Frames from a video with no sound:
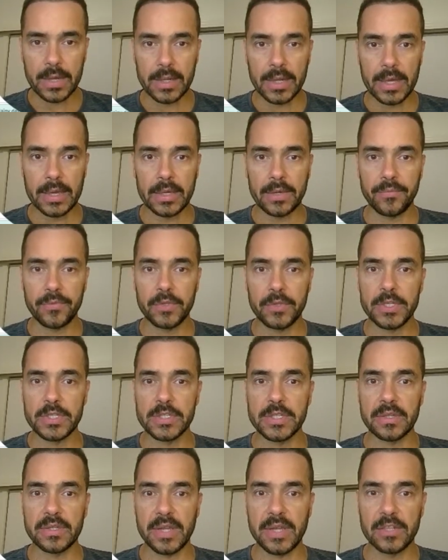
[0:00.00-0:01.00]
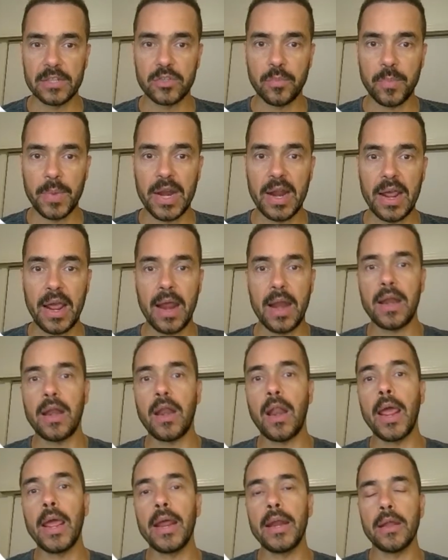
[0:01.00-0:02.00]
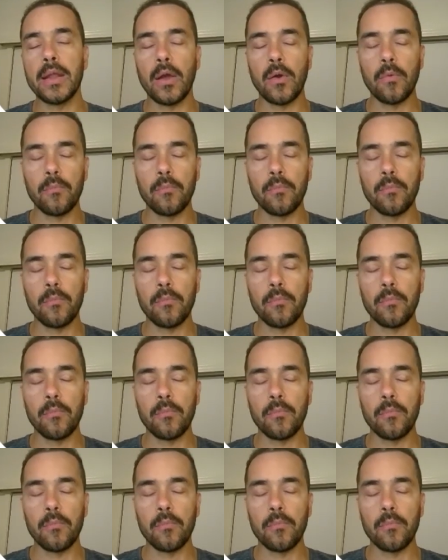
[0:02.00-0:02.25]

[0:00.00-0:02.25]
like if there is attachment and then